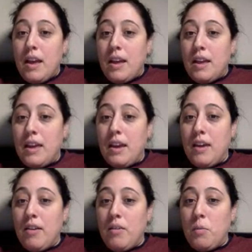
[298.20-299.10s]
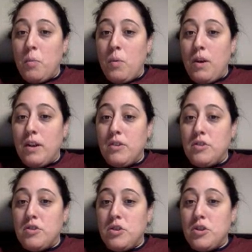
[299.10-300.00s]
Here, 1,
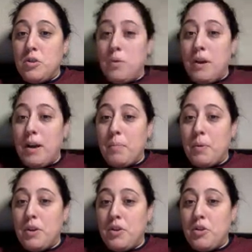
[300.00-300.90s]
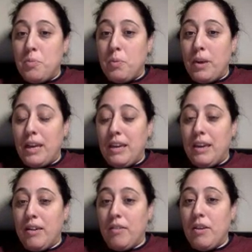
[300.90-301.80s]
2, I put a new point
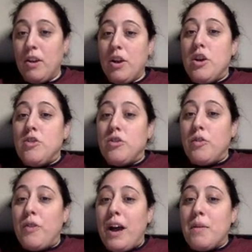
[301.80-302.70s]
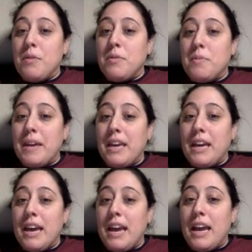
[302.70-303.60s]
here. So if I was
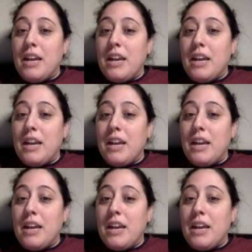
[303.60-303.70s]
making a